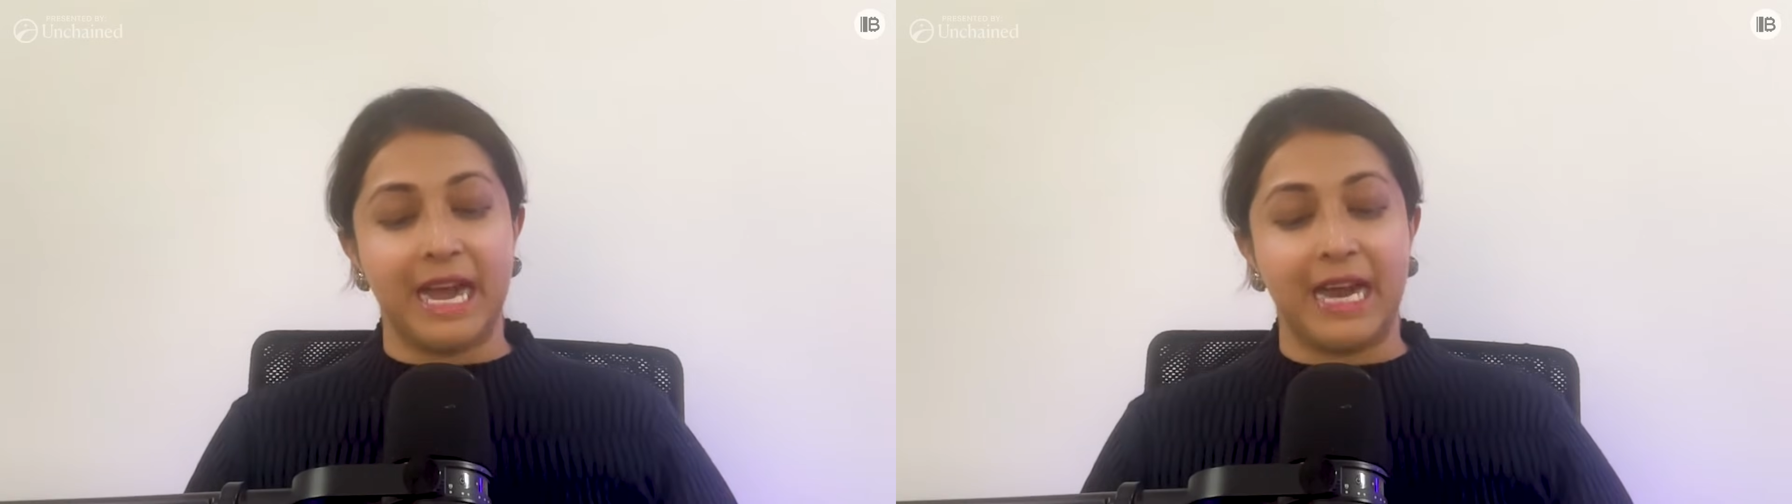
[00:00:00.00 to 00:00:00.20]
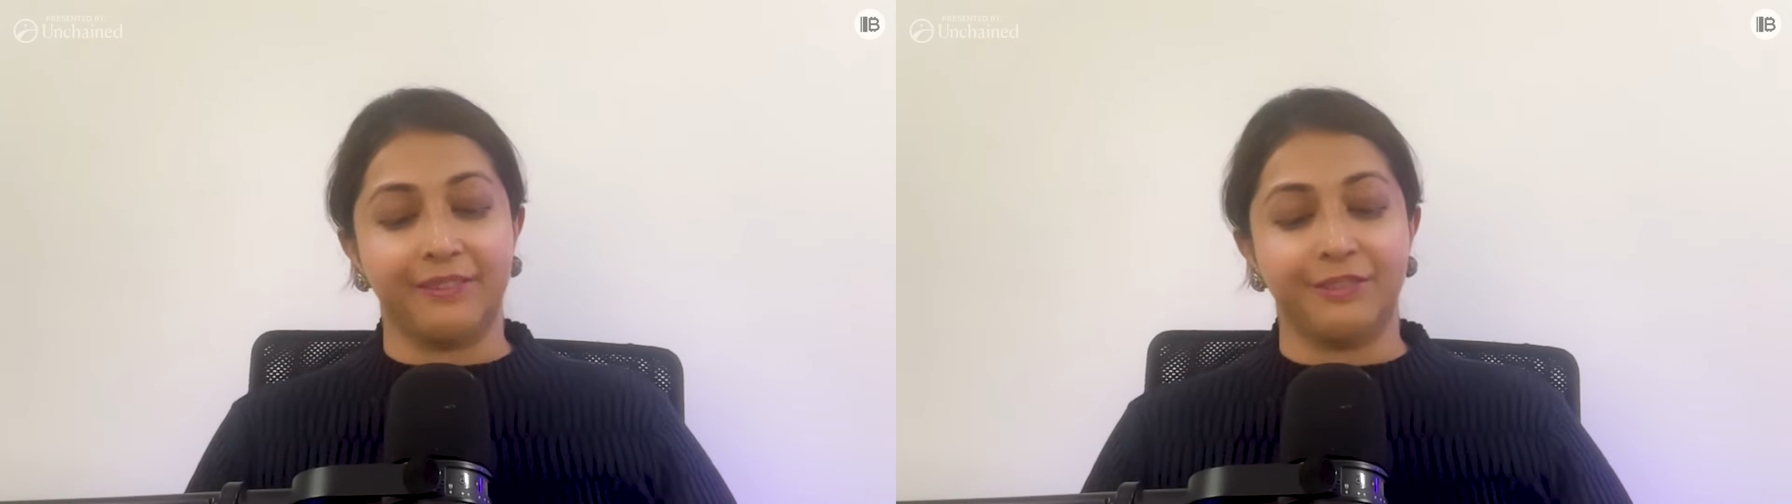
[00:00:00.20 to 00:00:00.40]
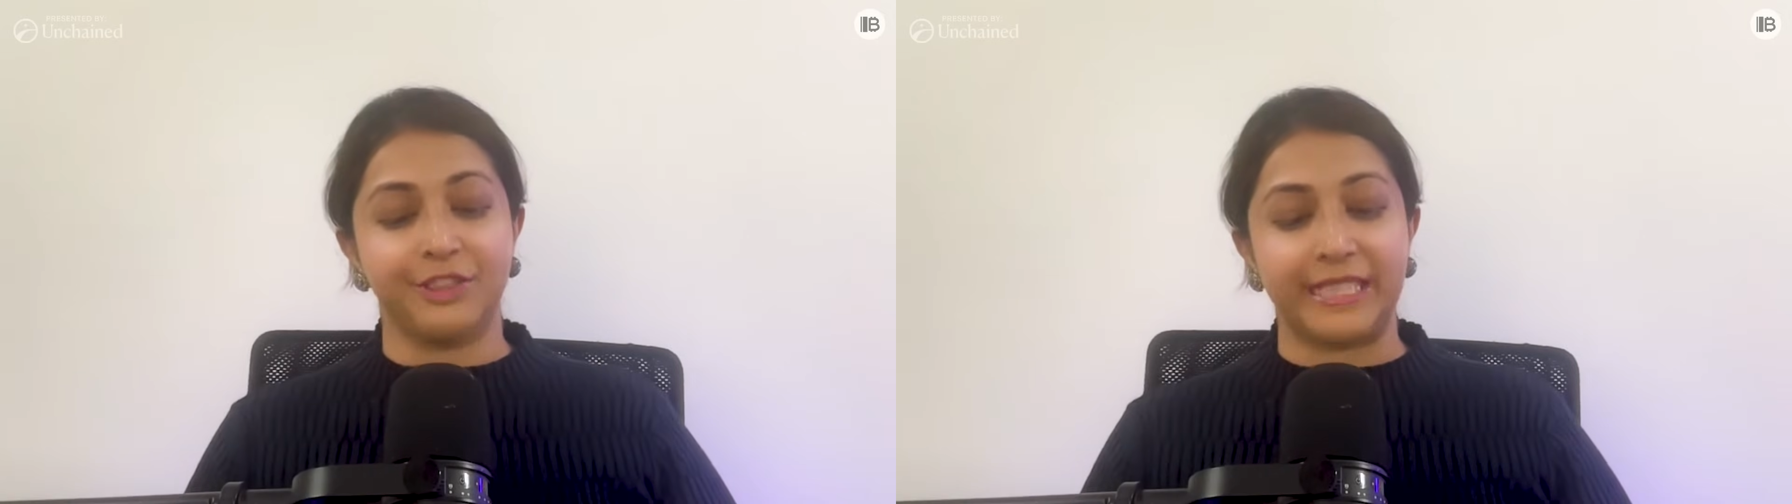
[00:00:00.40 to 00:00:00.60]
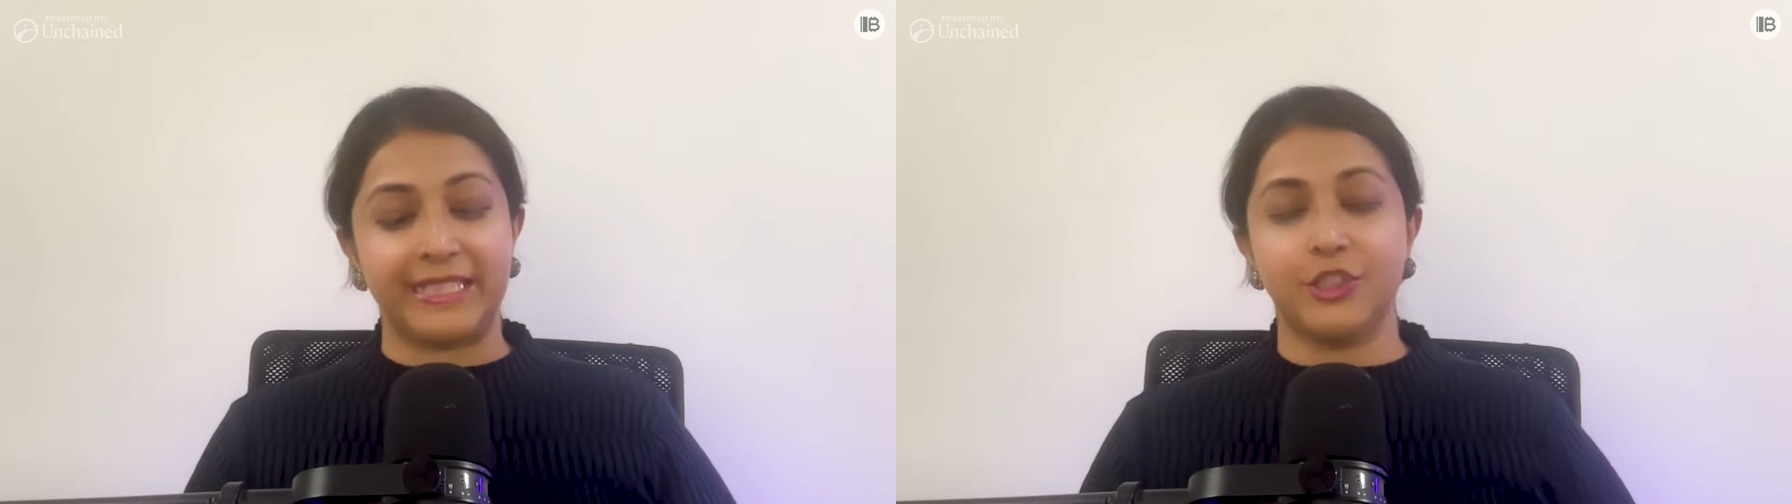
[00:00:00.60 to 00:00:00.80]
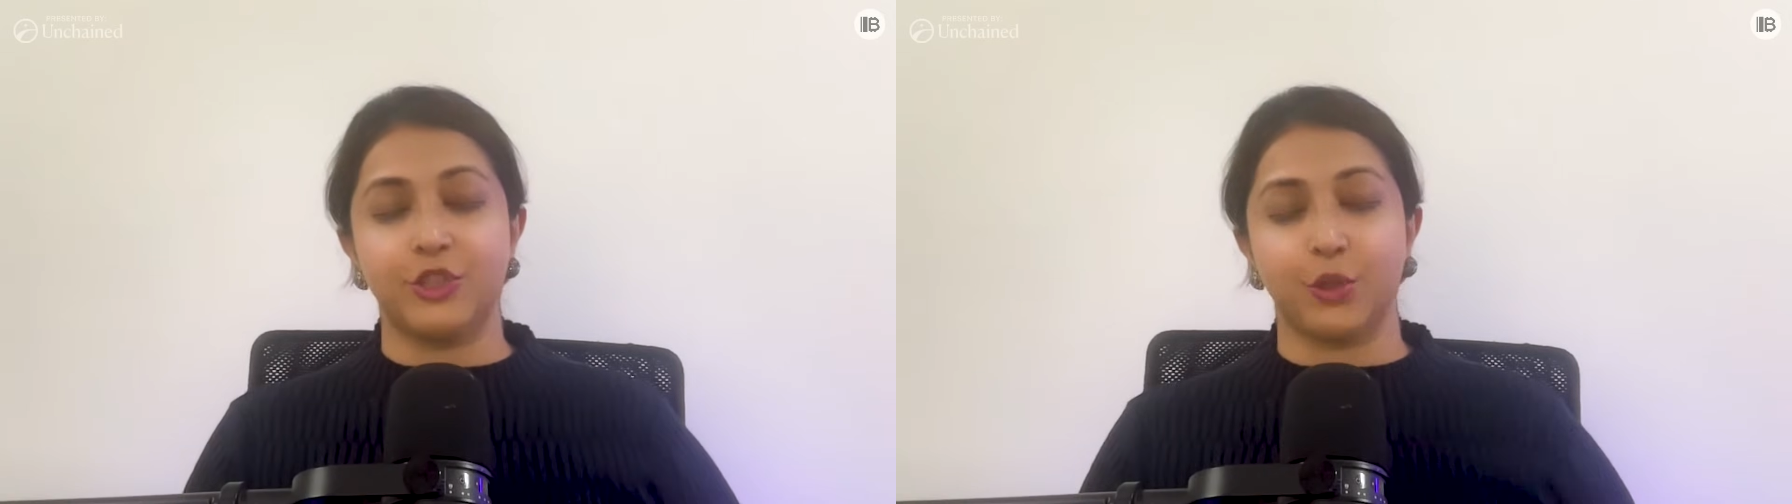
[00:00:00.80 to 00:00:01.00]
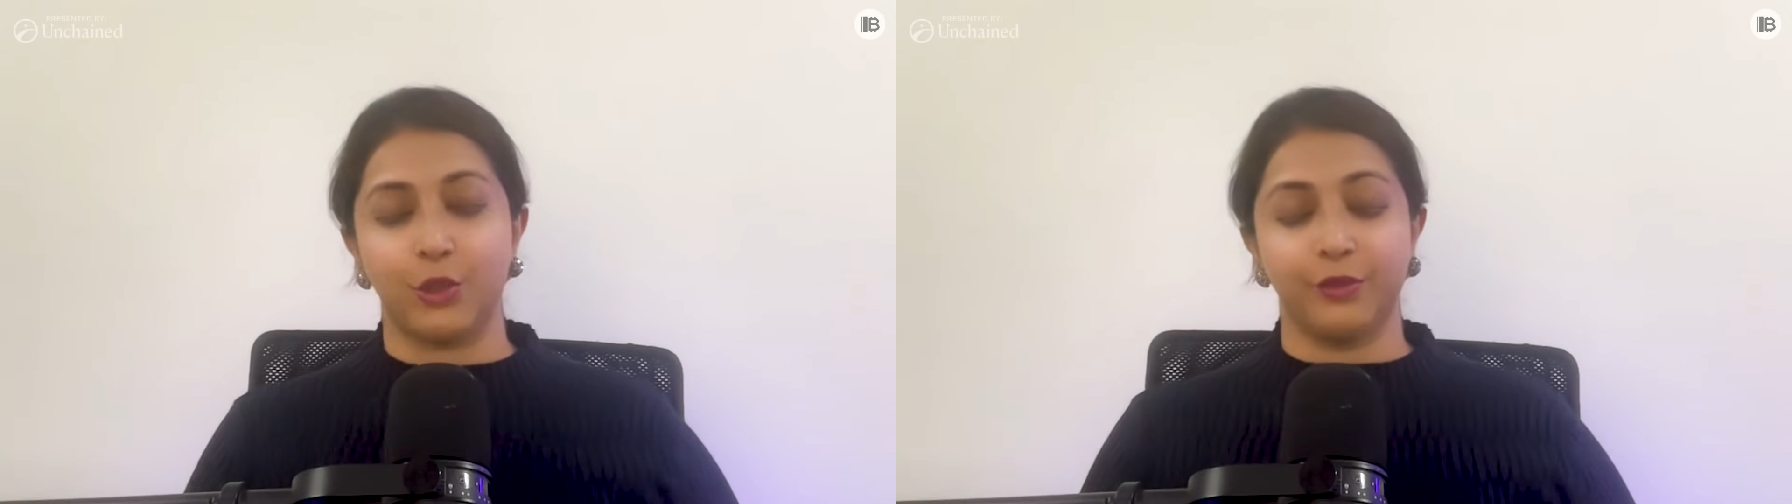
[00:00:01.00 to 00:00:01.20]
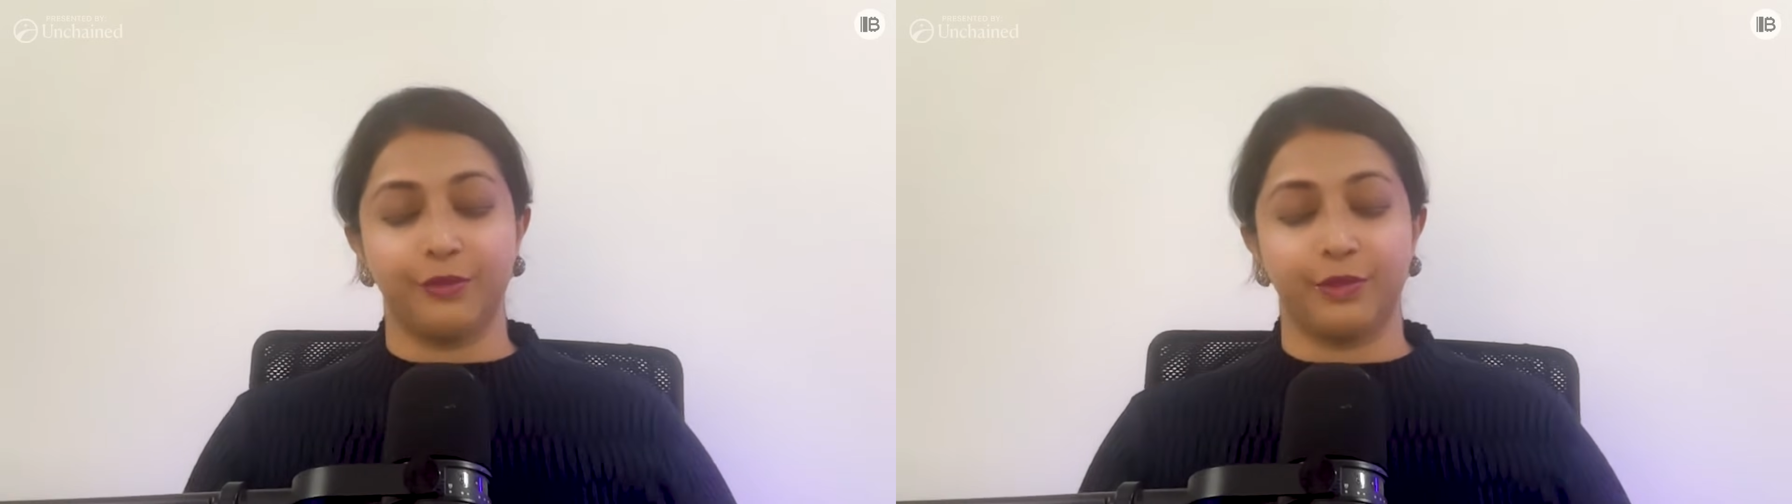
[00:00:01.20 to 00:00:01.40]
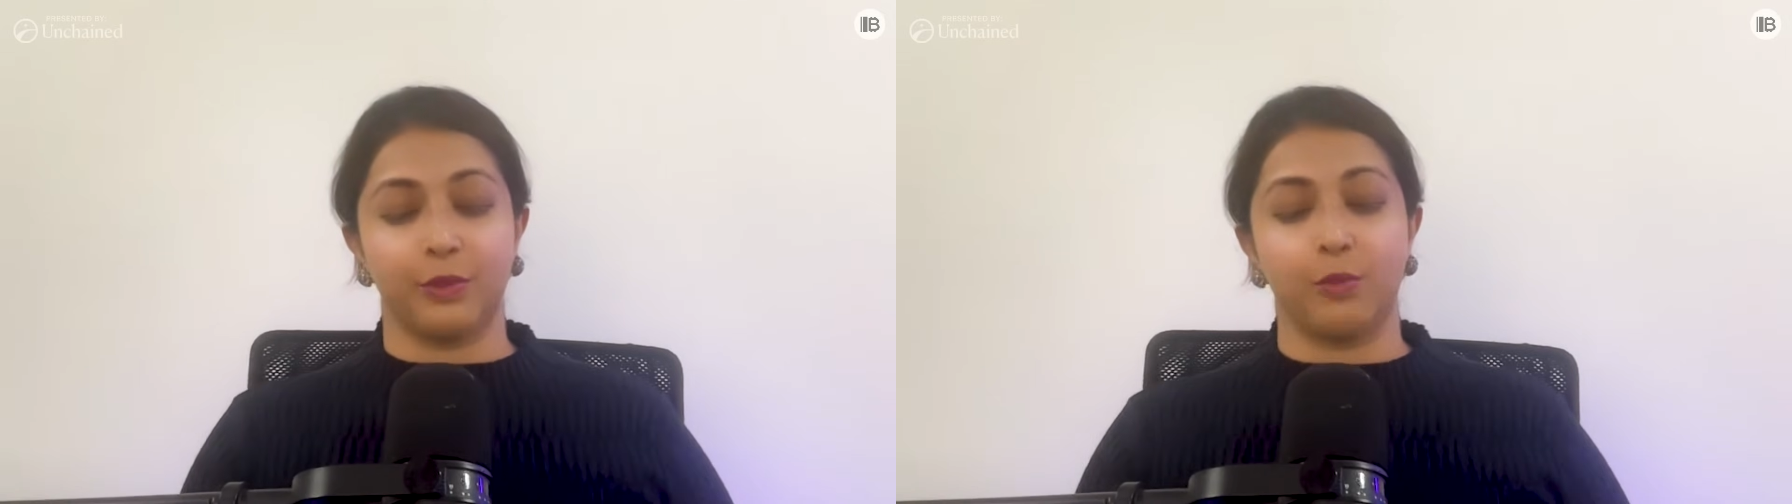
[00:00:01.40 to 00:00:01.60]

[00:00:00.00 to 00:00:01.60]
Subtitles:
I've seen sort of the